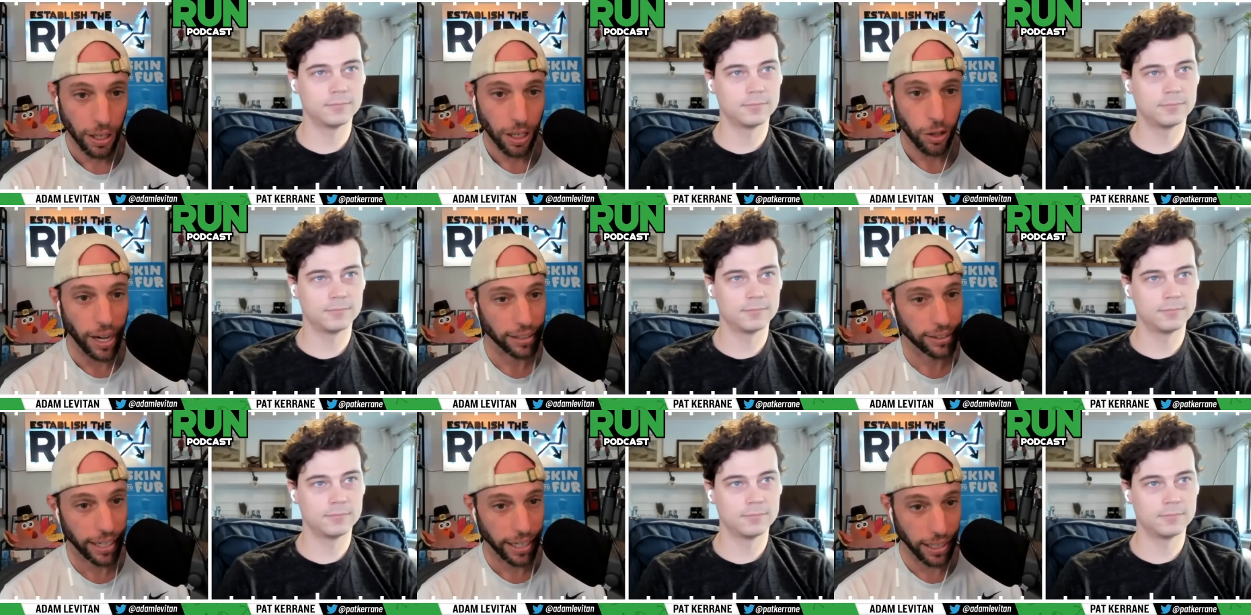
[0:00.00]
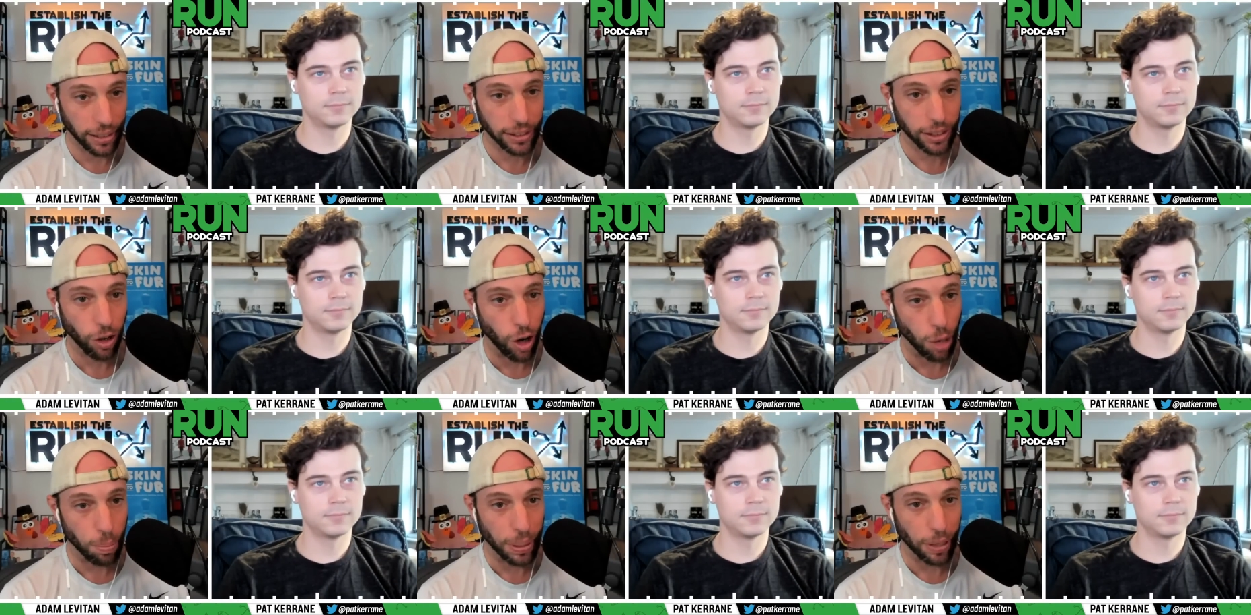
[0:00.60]
Speaker 1: you got to take it easy on
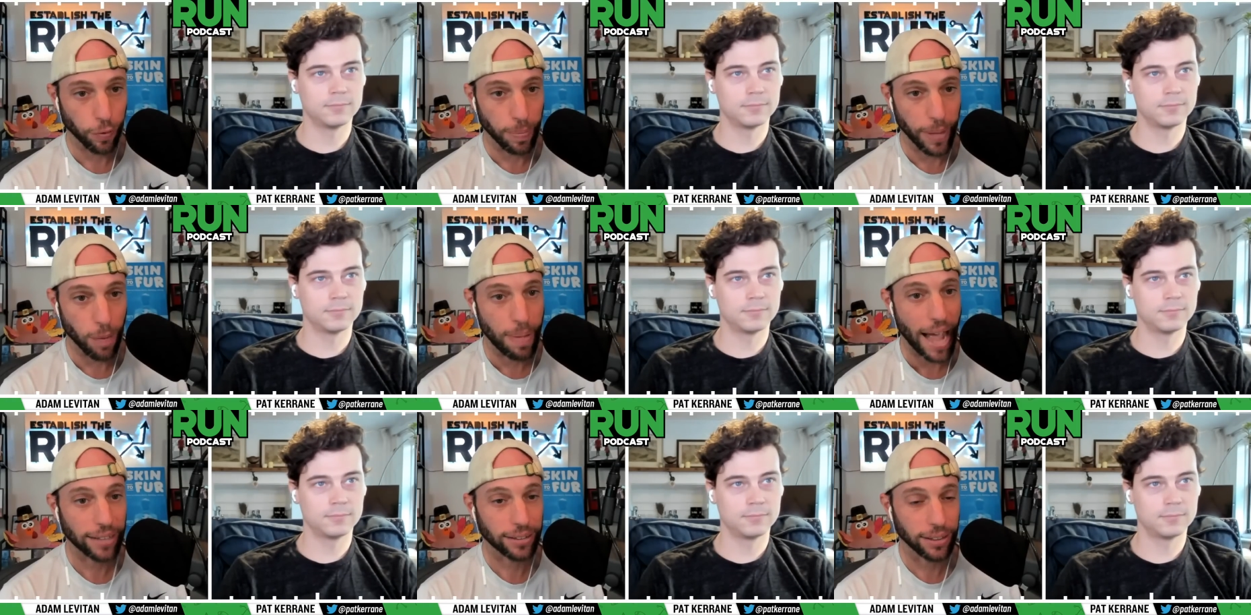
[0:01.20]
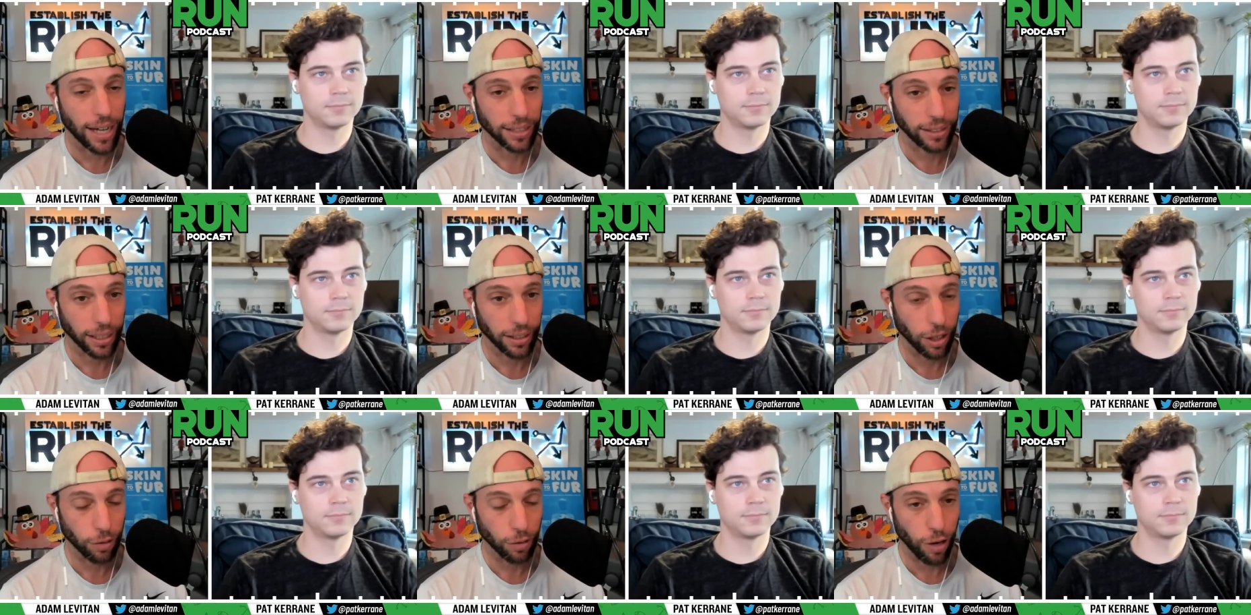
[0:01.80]
RB. From there, Pat did not take
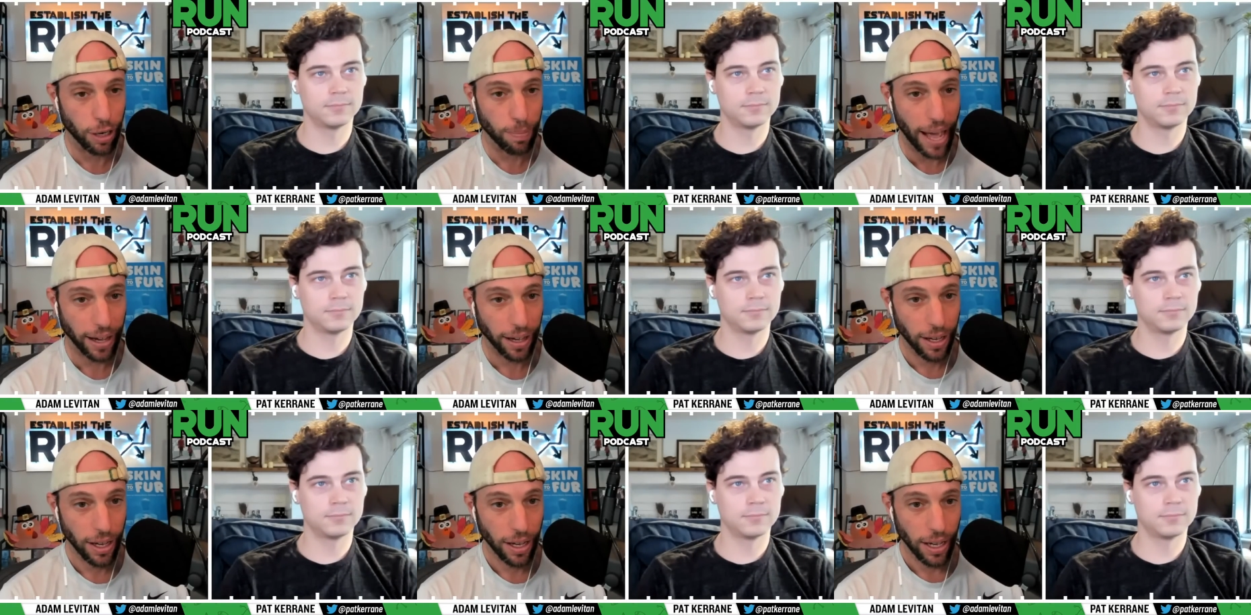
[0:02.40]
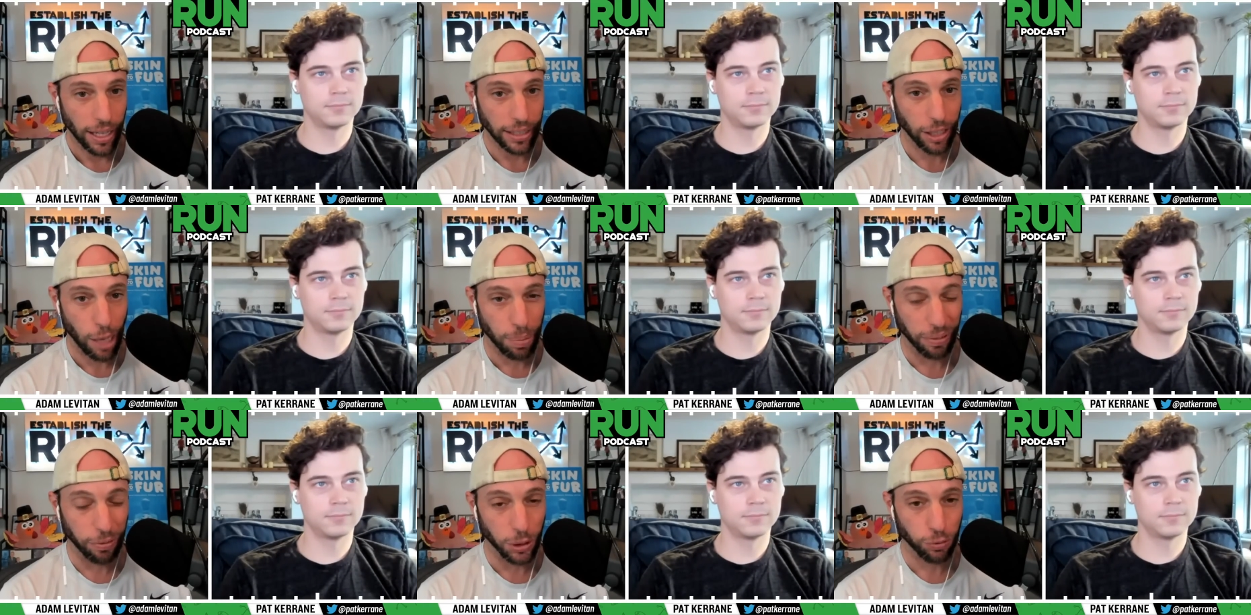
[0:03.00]
another running back until I
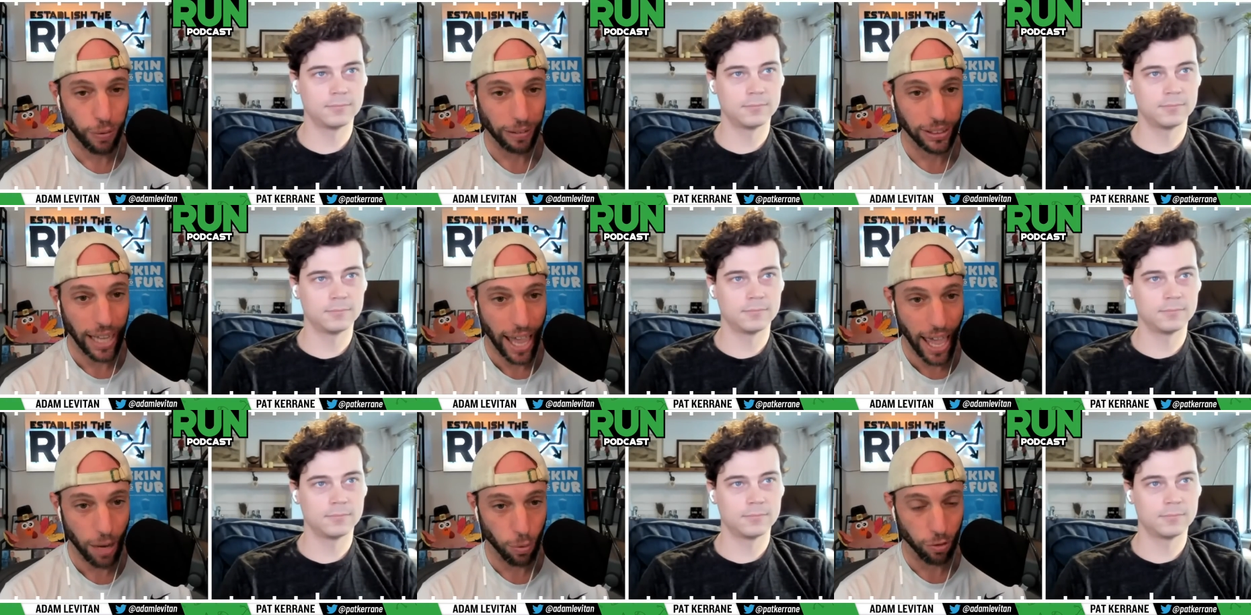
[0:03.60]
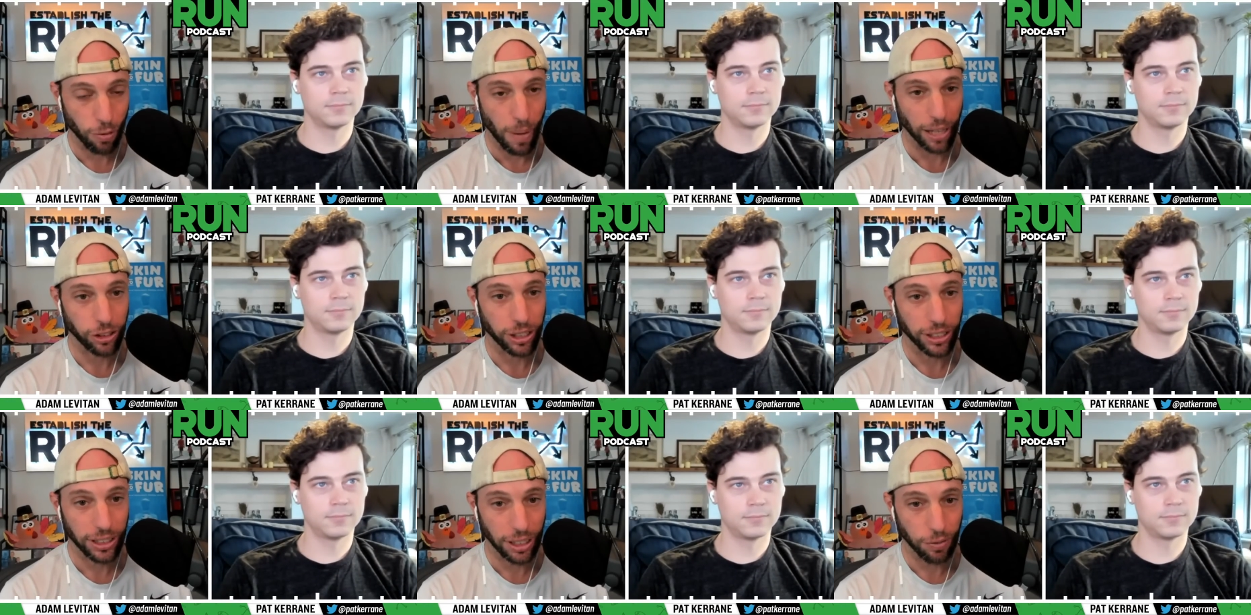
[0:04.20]
believe it was round 10 with Rhamondre
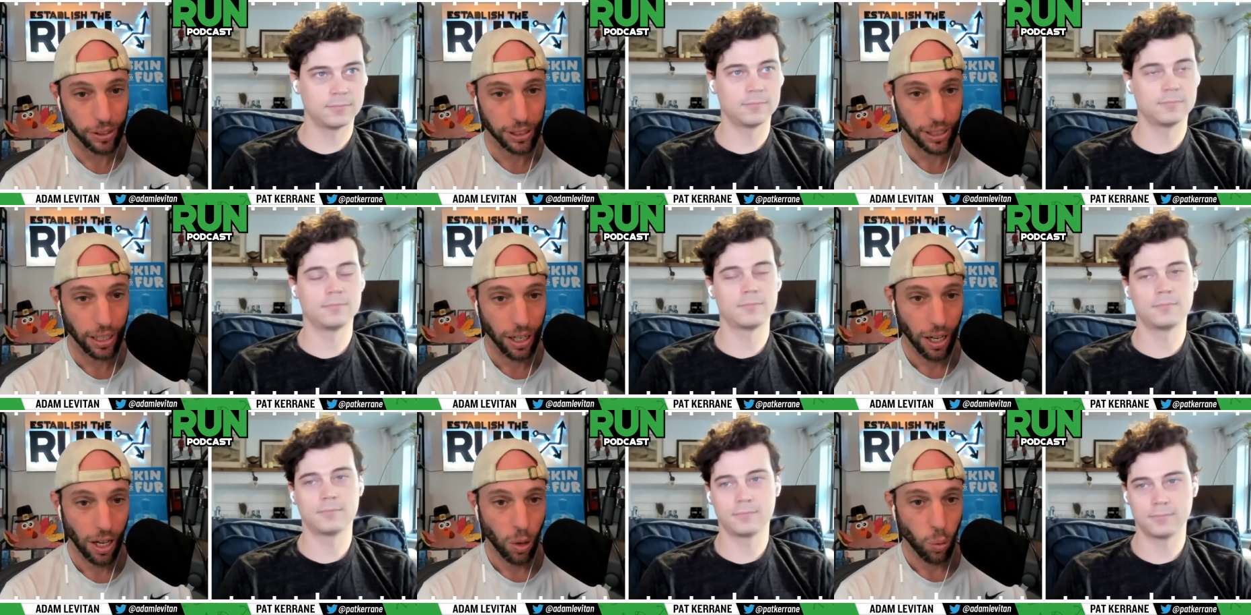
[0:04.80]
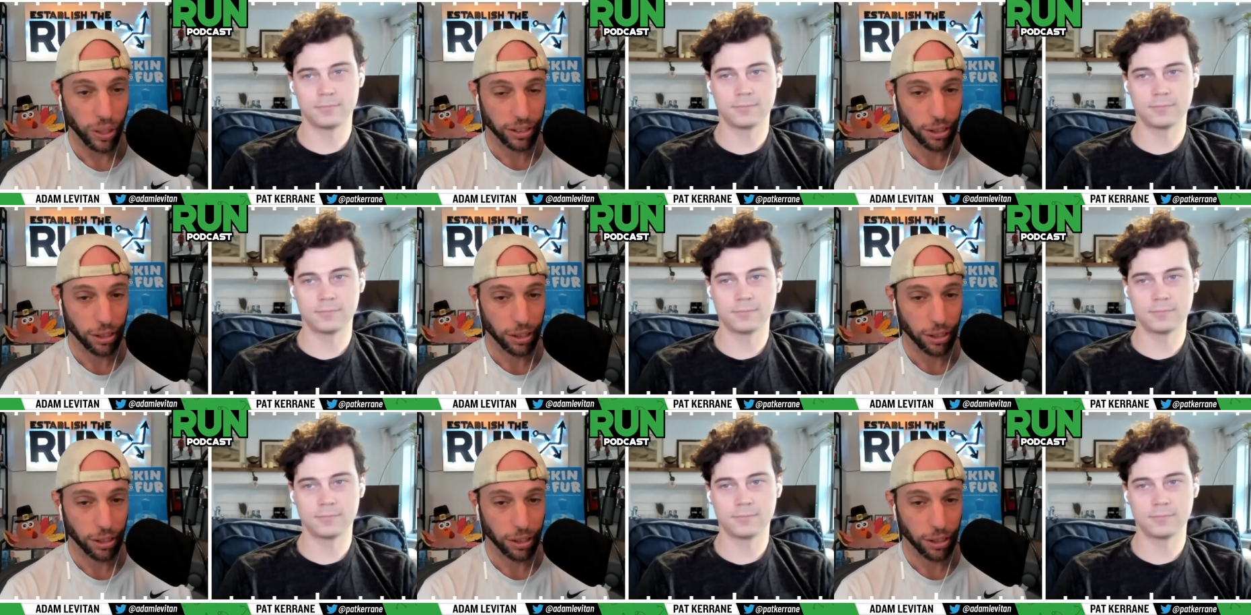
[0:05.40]
Stevenson. We'll get